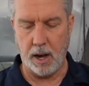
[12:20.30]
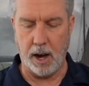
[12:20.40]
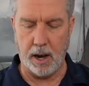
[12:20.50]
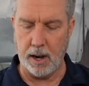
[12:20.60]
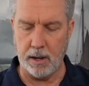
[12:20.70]

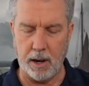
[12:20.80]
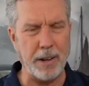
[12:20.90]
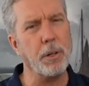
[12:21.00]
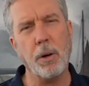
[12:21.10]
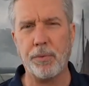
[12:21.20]
Uh,
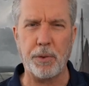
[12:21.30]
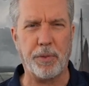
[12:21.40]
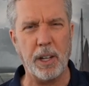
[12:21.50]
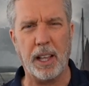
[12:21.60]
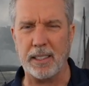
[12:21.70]
I don't know if you
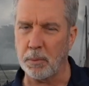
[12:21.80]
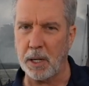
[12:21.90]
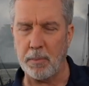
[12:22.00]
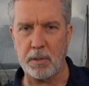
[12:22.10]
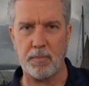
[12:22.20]
feel like
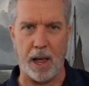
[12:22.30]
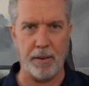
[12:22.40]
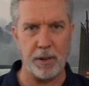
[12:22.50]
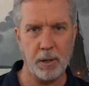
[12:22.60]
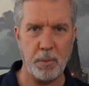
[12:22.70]
sometimes
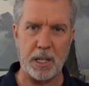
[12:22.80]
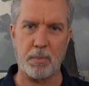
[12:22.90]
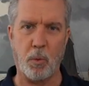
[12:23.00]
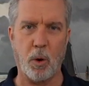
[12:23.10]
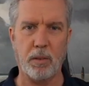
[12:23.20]
heavier
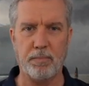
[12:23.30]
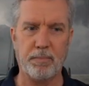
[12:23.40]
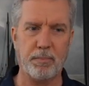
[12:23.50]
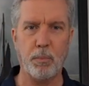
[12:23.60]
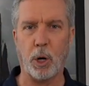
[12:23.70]
means more
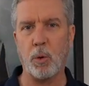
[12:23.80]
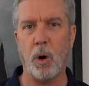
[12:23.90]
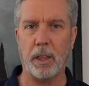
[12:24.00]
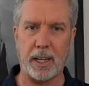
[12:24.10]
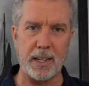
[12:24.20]
more
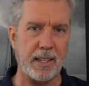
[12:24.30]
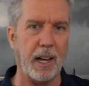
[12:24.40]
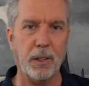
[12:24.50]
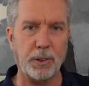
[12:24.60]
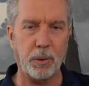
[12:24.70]
quality
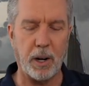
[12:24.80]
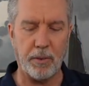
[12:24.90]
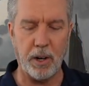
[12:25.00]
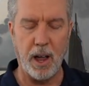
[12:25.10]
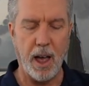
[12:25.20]
cells or
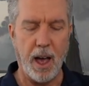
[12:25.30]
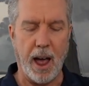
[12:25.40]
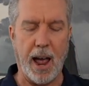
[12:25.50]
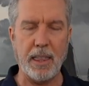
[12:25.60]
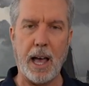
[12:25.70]
whatever,
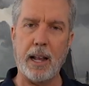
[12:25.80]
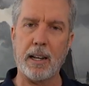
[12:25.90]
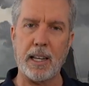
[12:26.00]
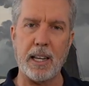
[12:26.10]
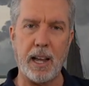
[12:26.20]
and
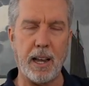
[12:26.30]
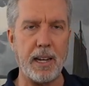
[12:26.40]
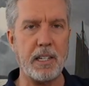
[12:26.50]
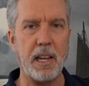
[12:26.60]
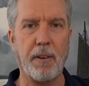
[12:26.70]
that e
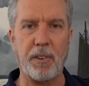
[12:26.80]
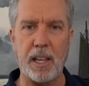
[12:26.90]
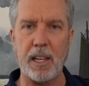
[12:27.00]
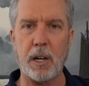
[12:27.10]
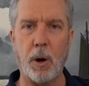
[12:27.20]

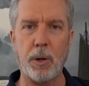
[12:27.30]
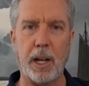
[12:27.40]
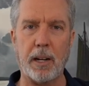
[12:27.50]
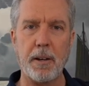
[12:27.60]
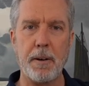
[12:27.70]
ETFE
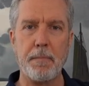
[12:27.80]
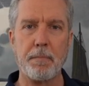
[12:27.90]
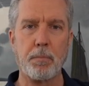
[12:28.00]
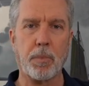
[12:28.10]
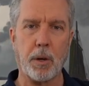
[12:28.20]
coating
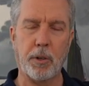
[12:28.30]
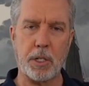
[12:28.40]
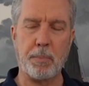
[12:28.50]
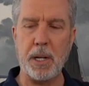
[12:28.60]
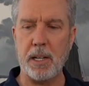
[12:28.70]

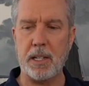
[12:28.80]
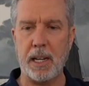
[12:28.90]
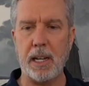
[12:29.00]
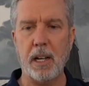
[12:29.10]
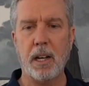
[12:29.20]
versus
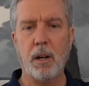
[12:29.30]
PET